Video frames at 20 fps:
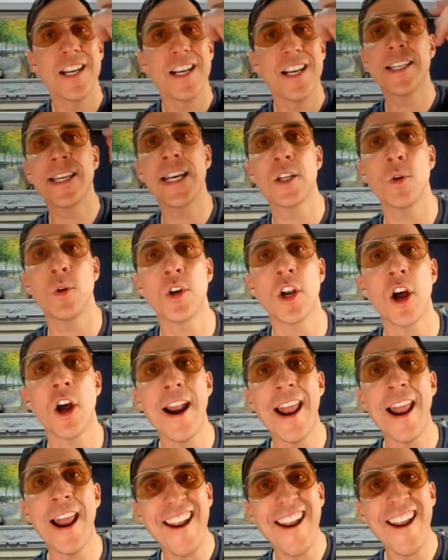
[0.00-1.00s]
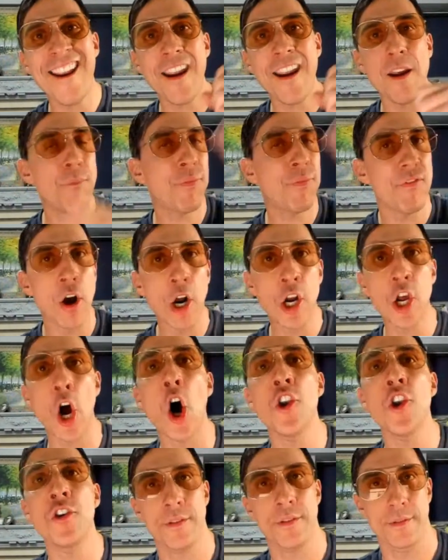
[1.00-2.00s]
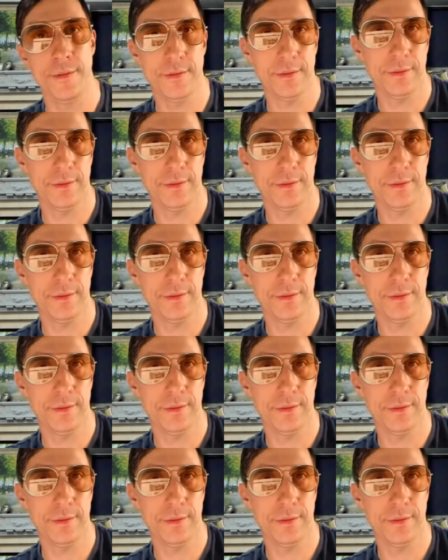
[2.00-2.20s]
Sizzled like that. Gone.